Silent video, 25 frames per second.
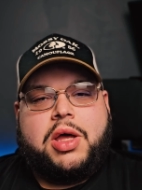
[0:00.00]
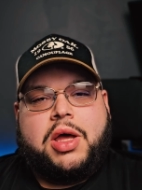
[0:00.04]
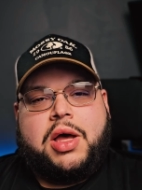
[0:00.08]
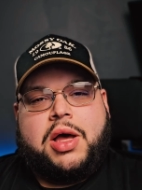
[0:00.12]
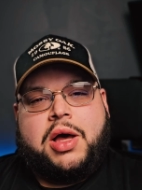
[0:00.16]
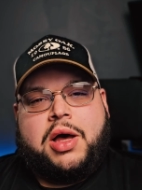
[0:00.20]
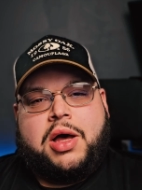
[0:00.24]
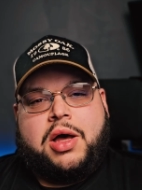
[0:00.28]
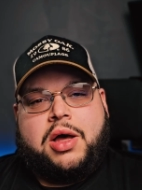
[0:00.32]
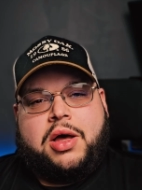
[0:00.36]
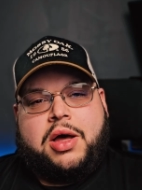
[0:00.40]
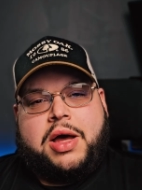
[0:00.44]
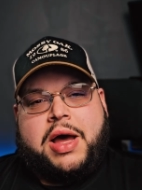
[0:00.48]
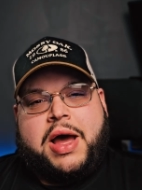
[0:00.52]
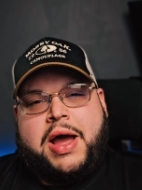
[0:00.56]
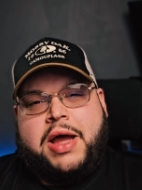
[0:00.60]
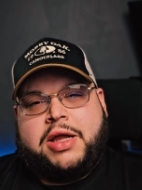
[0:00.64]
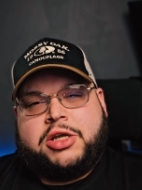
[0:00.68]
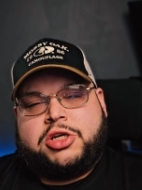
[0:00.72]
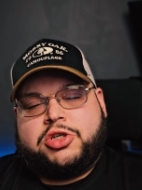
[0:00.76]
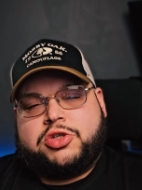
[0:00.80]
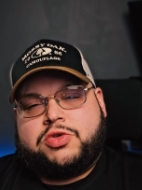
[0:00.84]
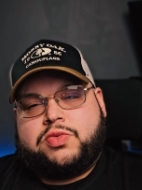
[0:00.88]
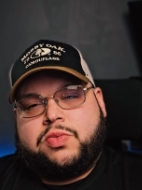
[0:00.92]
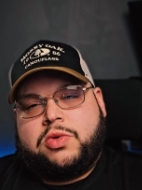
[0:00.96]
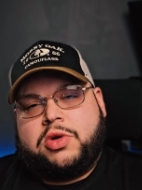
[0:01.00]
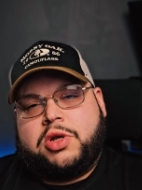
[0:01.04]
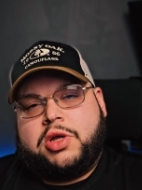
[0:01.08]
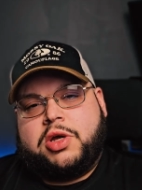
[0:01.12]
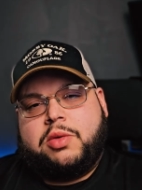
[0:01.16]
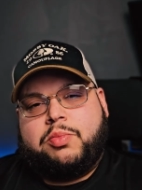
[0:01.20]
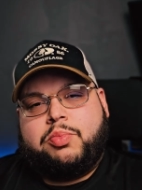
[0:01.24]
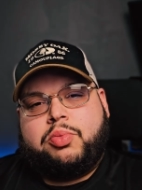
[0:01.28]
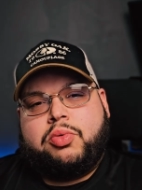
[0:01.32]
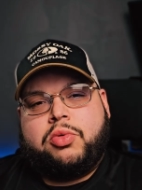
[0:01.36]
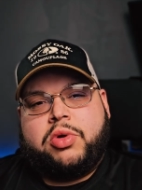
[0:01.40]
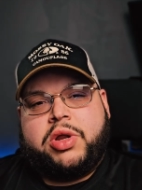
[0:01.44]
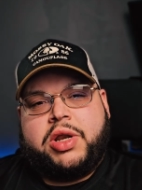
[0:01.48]
Uh, I just want to
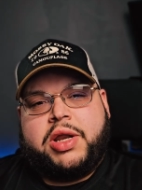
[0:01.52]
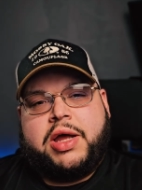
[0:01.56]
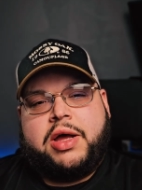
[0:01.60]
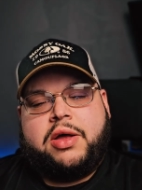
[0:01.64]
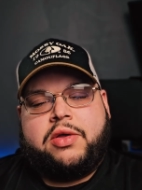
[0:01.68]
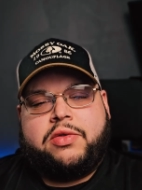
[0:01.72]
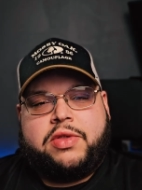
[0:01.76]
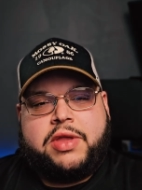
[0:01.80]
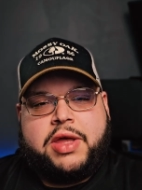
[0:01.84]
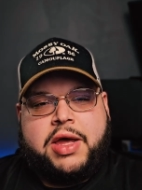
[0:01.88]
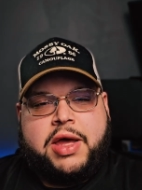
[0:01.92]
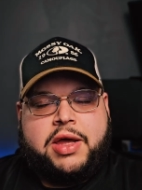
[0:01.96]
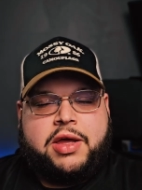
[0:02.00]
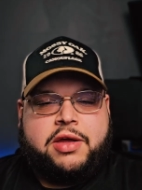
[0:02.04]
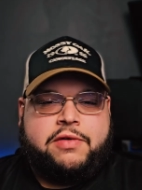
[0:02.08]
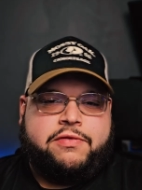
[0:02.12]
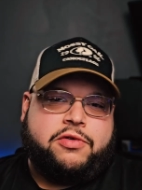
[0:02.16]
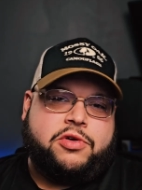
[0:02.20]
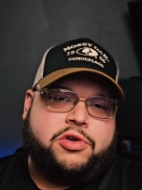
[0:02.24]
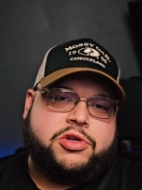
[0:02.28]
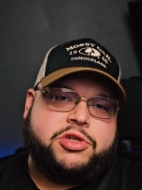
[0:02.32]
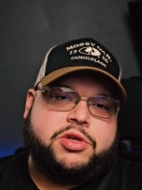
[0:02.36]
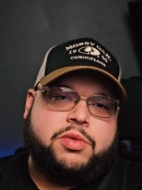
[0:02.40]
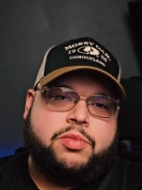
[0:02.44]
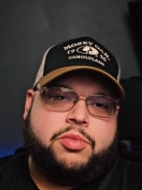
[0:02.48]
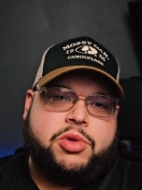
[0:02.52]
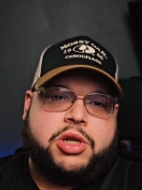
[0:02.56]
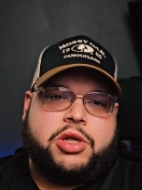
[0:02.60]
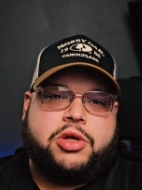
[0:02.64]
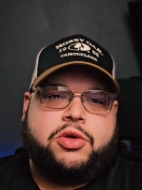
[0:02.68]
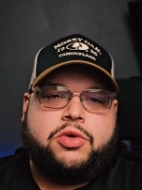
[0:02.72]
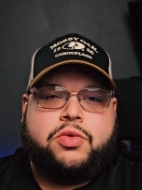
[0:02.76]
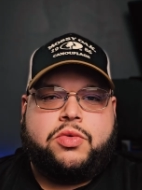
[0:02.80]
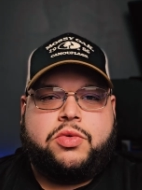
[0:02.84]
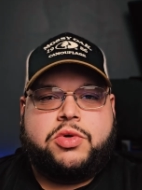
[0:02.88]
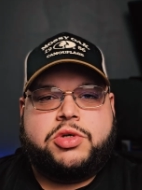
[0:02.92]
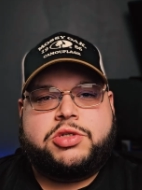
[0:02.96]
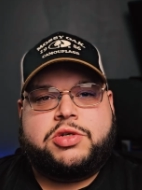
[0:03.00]
point out that if you're somebody
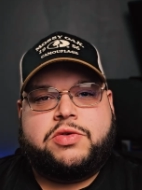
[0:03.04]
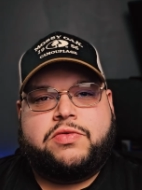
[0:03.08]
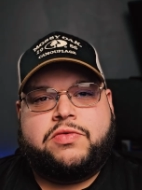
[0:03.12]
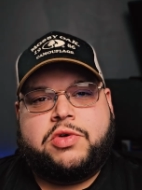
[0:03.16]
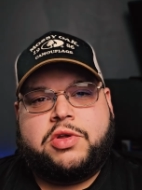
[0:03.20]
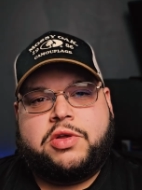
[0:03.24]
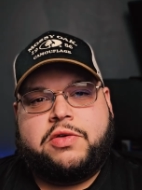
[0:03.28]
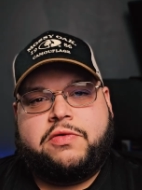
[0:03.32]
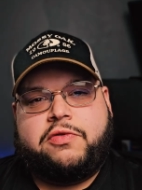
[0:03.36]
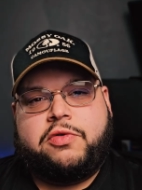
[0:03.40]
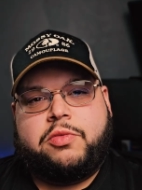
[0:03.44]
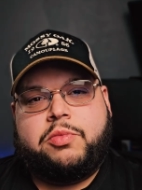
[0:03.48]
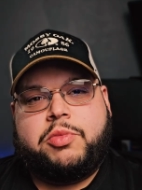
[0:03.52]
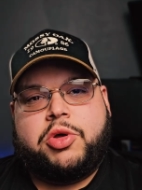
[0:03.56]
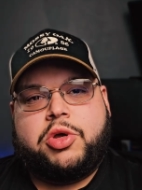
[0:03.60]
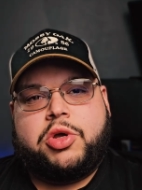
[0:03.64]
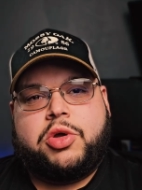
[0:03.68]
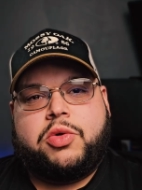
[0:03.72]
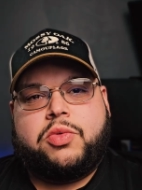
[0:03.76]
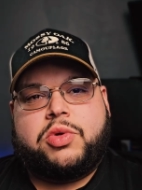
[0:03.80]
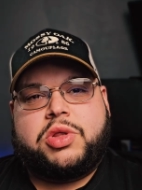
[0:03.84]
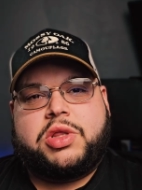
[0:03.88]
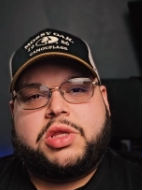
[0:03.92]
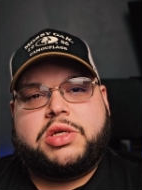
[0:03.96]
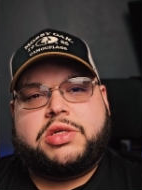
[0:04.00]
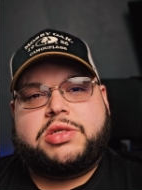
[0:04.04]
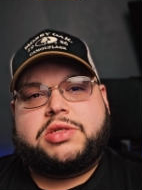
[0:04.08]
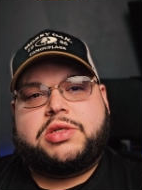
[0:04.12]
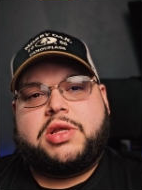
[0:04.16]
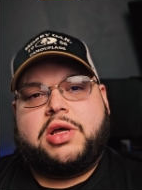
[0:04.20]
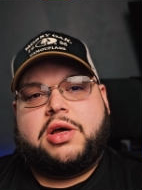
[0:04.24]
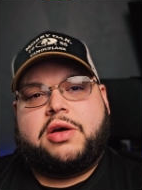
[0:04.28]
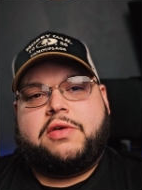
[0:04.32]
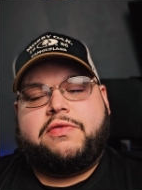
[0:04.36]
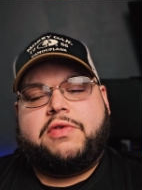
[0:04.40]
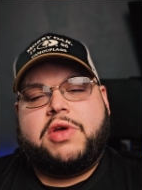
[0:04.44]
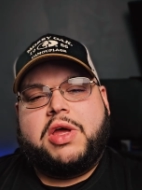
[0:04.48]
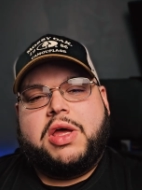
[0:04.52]
who isn't really familiar with this
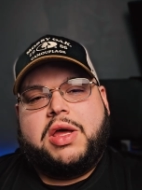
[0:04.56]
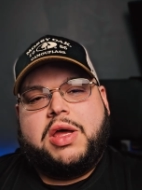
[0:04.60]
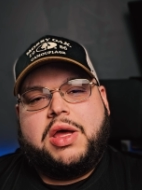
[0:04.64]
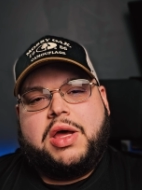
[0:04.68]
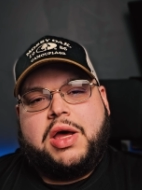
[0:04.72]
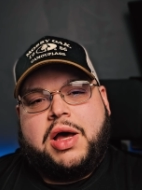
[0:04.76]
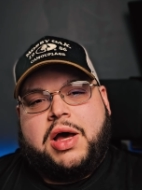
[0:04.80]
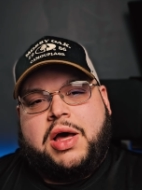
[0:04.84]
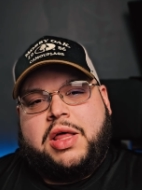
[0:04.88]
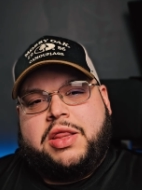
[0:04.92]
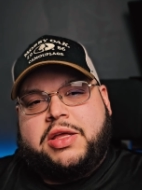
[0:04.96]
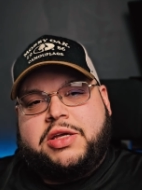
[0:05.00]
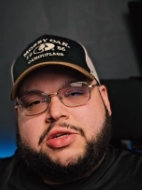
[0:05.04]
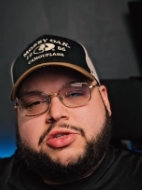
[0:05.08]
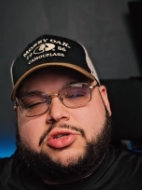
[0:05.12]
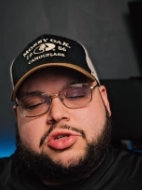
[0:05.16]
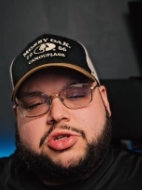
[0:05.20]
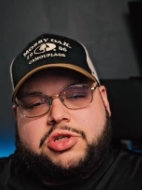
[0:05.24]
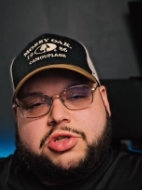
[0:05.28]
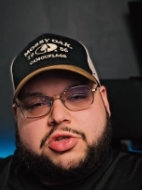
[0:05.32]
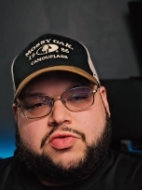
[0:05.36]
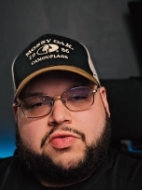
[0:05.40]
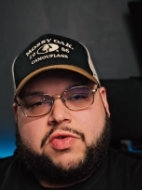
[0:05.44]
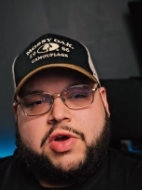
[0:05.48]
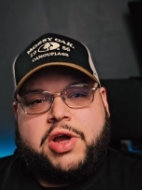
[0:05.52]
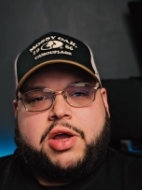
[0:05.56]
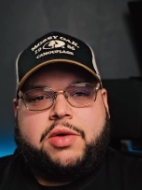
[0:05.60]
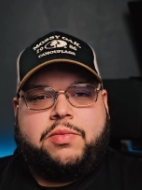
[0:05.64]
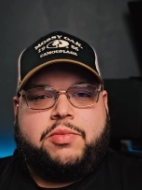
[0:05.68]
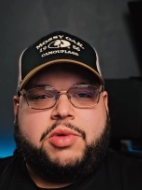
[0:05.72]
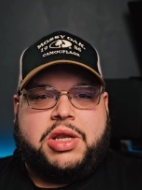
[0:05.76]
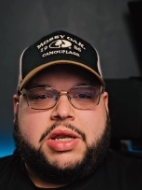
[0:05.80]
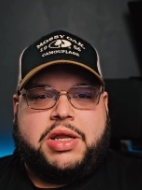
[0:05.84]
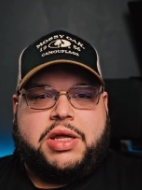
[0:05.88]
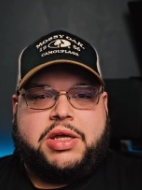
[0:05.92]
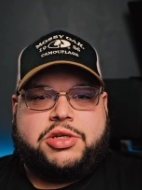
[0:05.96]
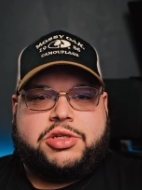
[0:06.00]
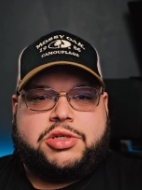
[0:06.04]
stuff, uh, these are just
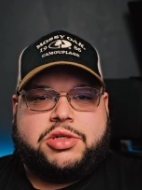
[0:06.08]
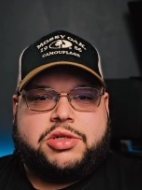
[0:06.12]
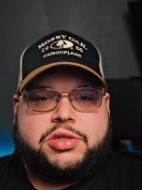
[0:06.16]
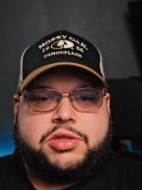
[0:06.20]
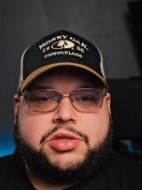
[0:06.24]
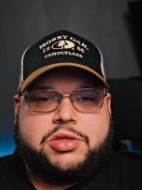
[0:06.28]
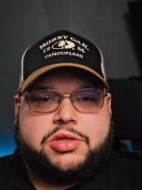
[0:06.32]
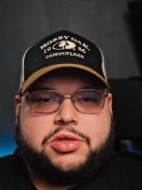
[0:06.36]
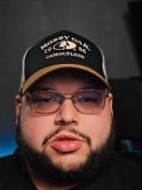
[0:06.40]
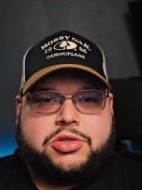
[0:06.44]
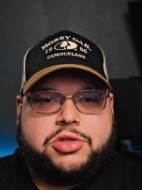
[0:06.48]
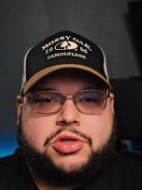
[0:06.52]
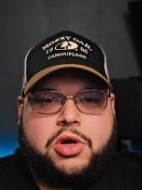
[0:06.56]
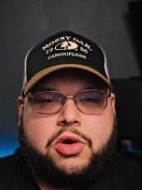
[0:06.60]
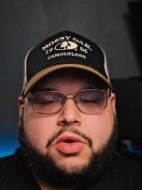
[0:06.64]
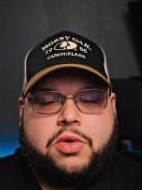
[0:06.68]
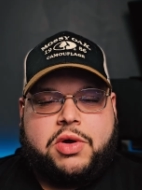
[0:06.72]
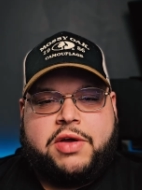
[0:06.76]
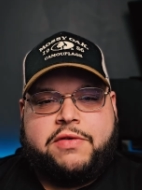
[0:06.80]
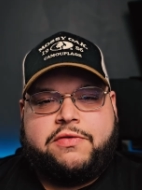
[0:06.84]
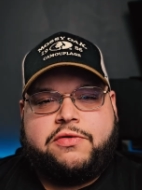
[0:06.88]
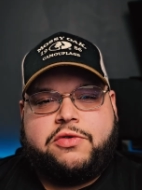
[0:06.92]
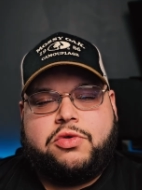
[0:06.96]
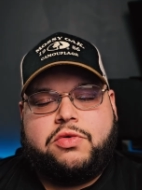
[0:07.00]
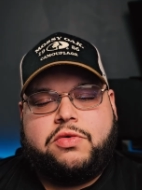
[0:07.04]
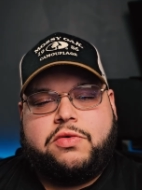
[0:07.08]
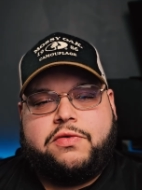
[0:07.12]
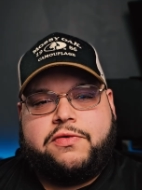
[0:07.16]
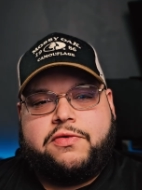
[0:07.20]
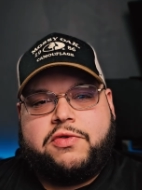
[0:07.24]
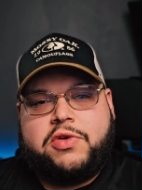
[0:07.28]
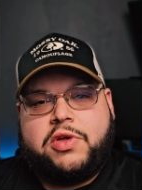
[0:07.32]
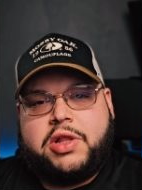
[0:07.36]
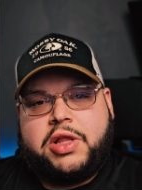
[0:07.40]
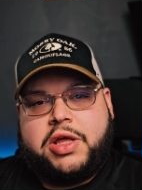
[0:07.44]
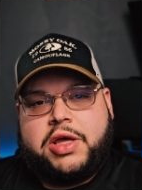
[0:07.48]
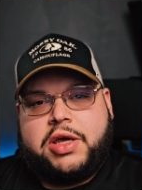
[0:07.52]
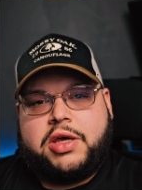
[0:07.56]
recommendations. So if you
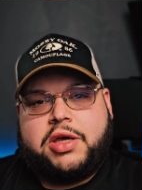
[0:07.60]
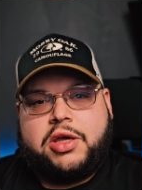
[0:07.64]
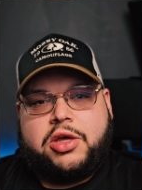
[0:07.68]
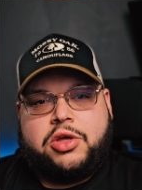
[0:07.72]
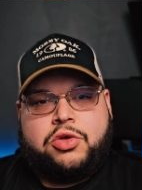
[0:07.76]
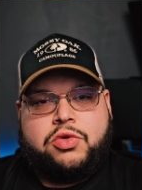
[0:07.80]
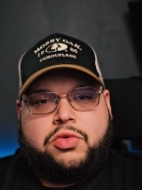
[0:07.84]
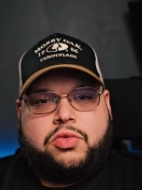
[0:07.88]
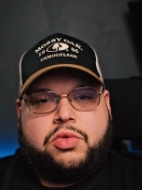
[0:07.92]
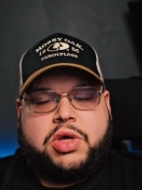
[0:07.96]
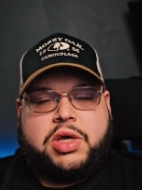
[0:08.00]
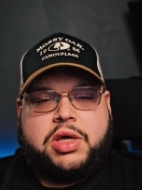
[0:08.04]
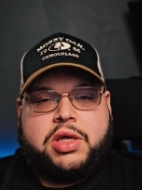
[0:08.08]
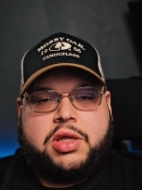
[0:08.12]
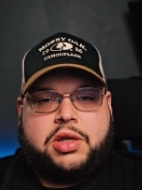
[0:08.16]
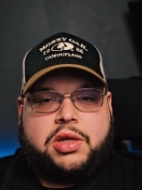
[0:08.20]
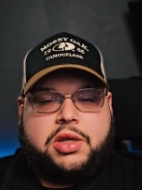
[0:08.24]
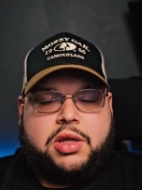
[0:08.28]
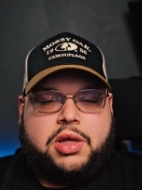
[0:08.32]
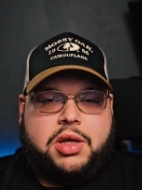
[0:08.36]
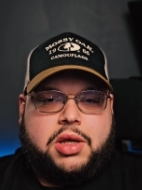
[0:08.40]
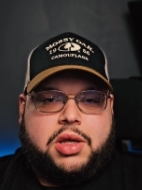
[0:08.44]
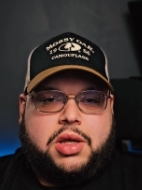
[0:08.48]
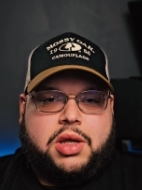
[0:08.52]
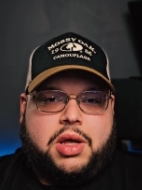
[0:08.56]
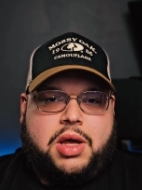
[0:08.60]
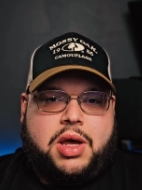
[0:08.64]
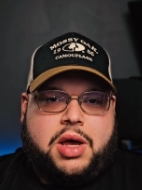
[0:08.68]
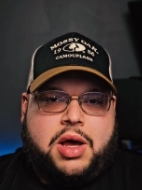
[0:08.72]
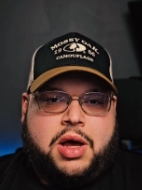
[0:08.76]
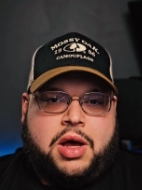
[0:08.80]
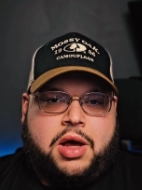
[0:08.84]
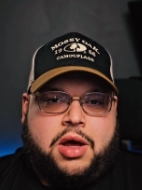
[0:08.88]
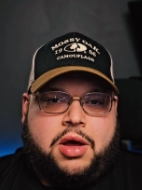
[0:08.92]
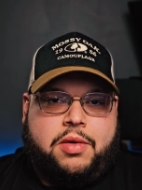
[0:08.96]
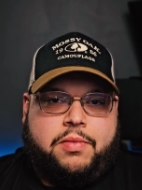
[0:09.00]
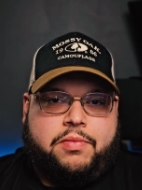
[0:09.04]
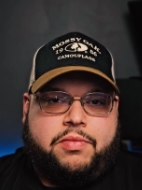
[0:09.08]
feel like you can
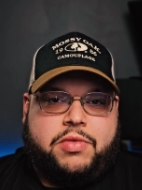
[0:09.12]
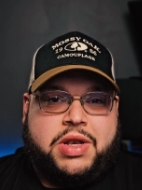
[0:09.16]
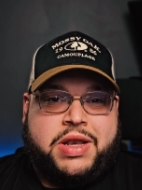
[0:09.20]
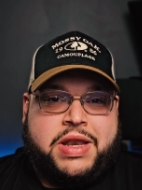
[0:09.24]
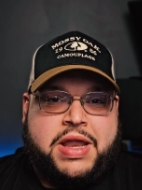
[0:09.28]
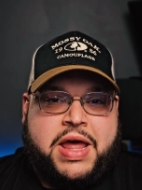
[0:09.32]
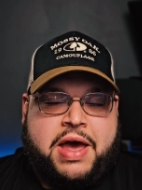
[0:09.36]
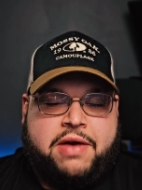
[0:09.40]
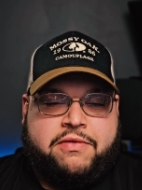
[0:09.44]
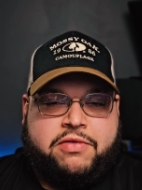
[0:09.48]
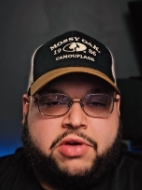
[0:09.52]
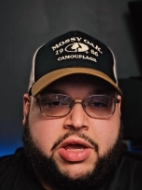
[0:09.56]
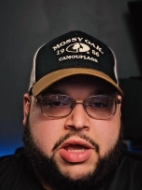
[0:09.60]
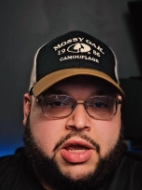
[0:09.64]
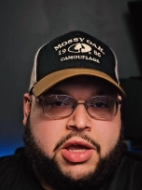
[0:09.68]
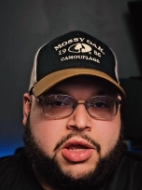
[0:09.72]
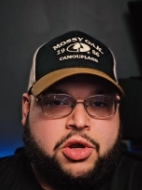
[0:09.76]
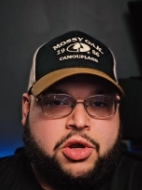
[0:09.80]
um, navigate